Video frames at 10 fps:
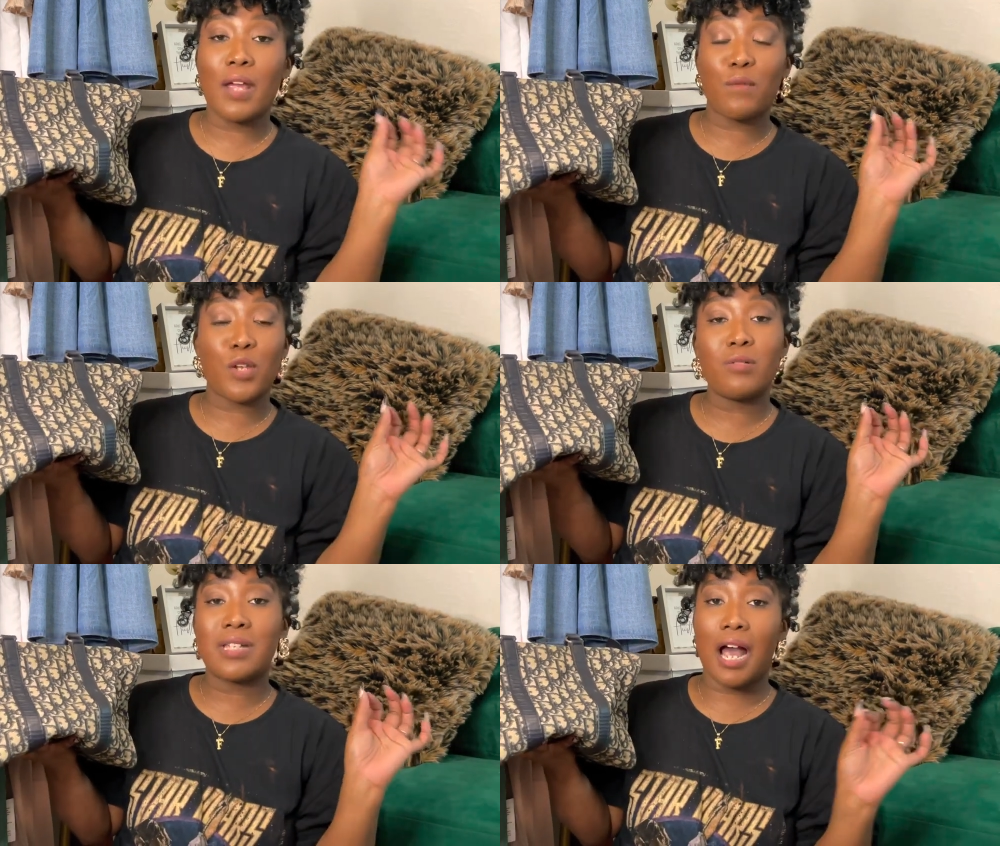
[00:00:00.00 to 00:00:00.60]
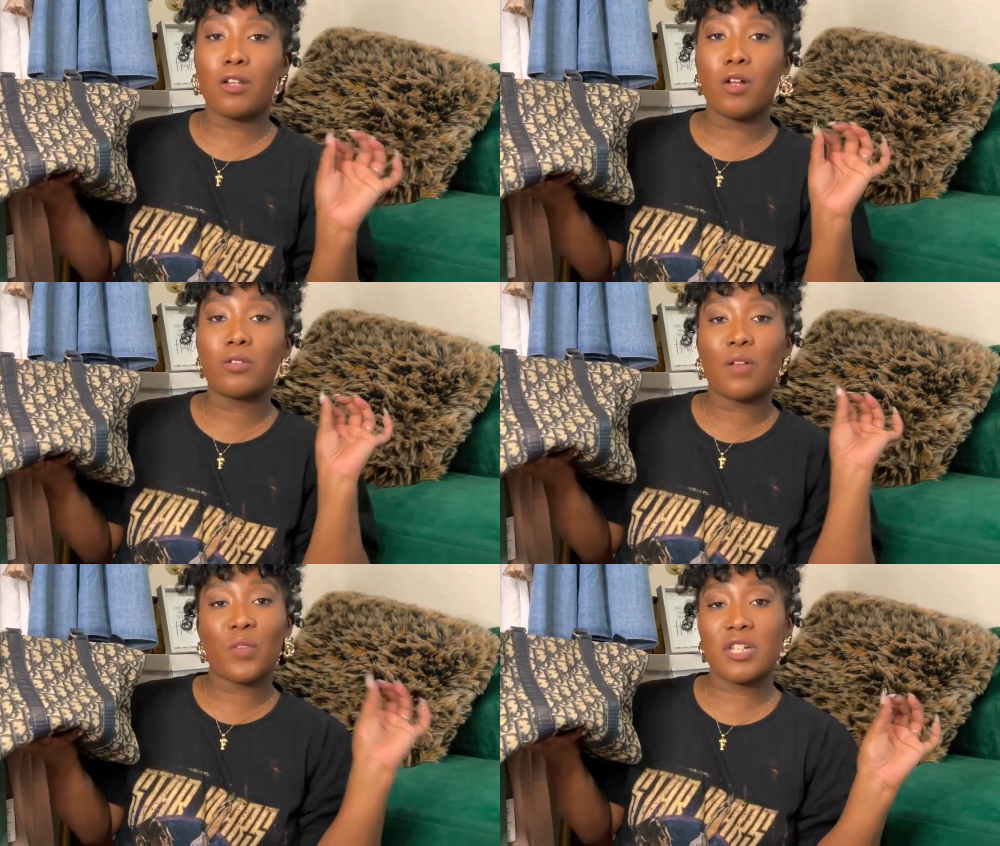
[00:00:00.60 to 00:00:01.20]
if you
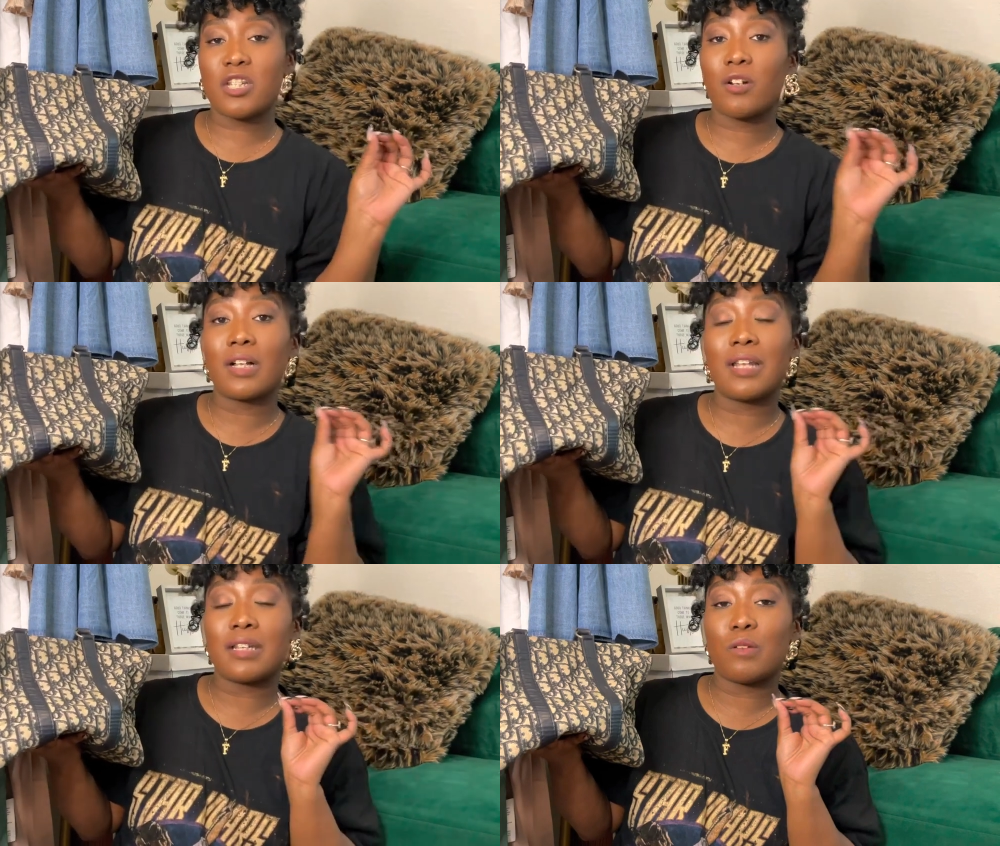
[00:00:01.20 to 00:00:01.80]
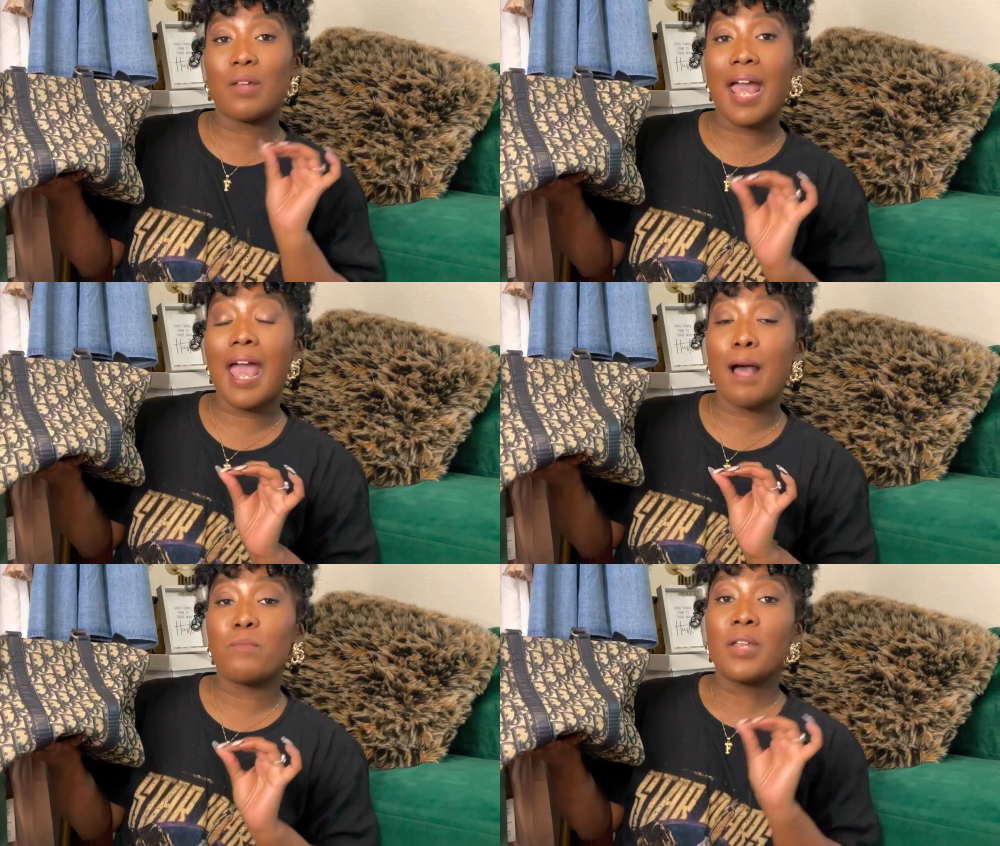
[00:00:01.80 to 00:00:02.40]
download the Vestiaire Collective
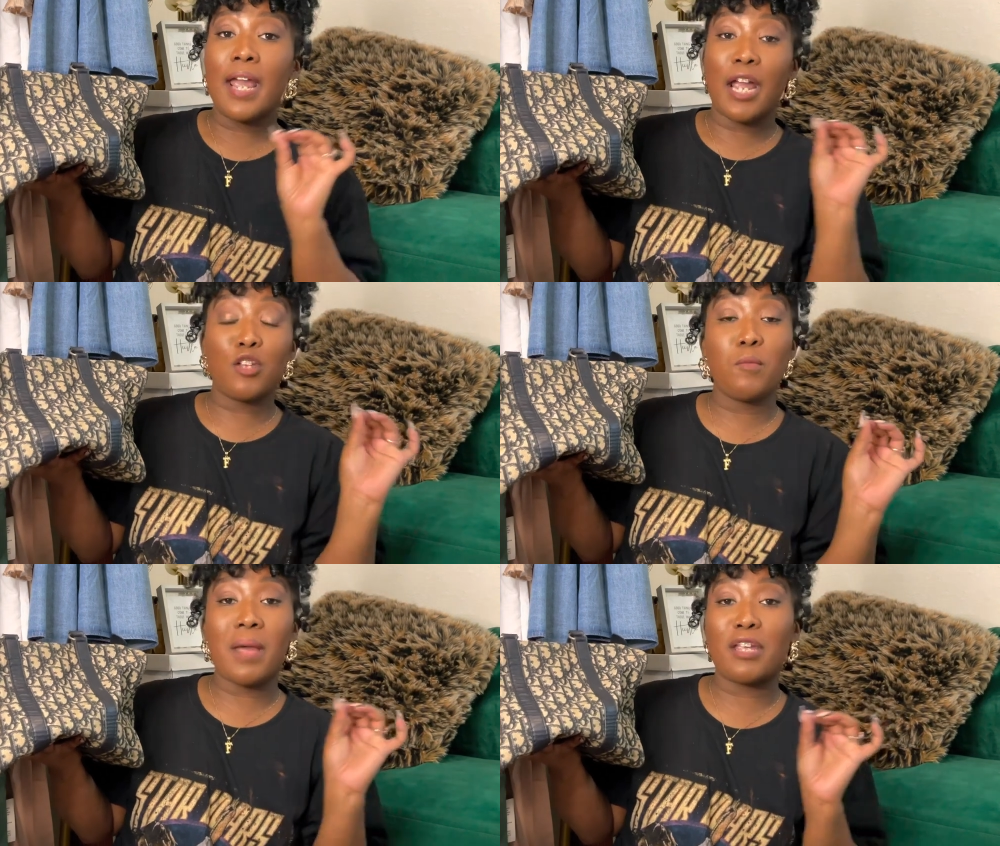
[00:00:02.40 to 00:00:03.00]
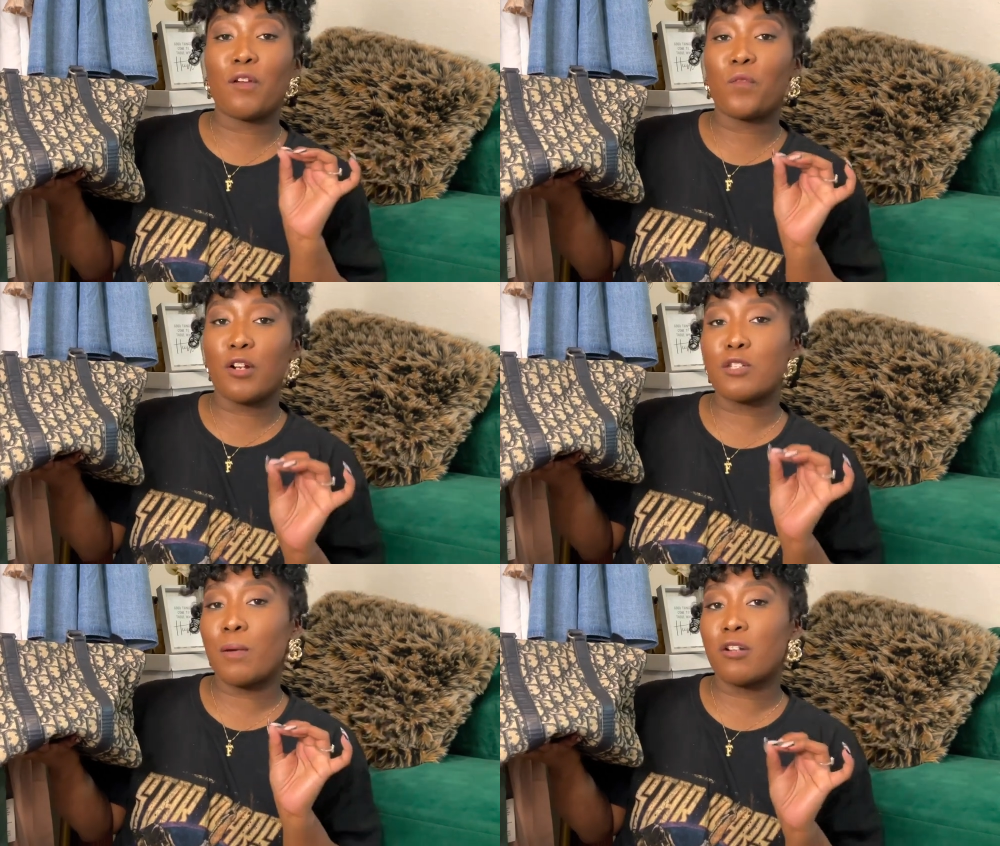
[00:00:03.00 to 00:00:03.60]
app and you make your
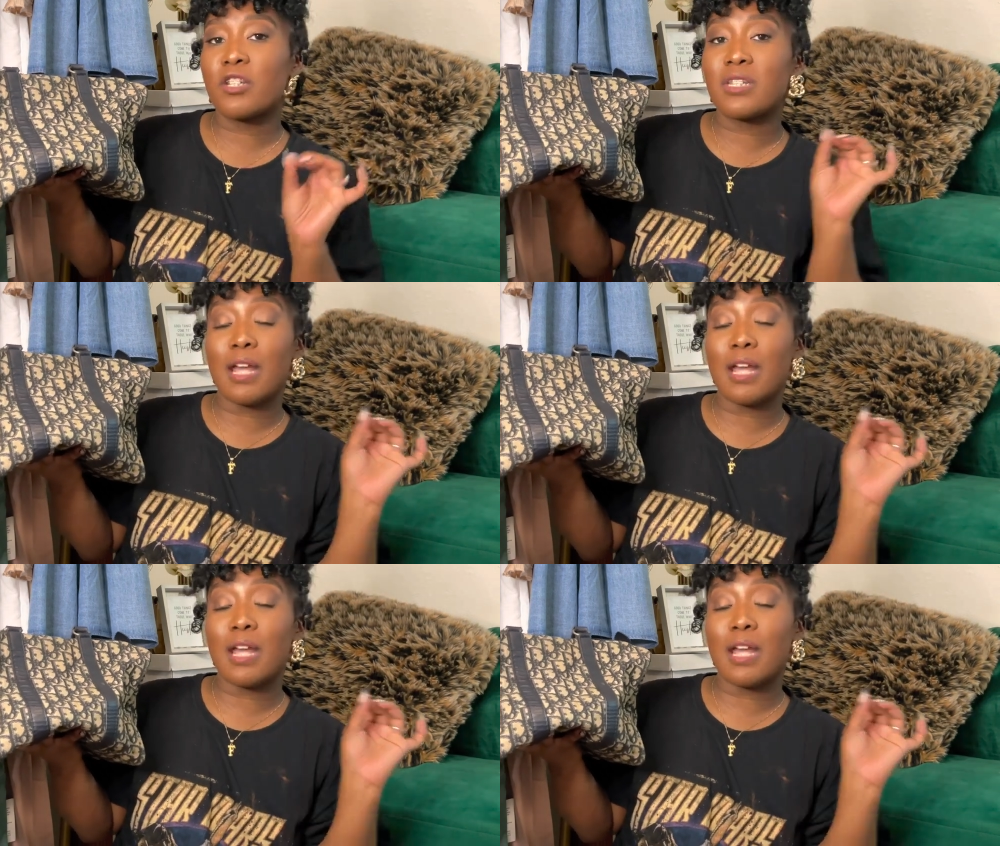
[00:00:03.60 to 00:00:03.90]
first purchase,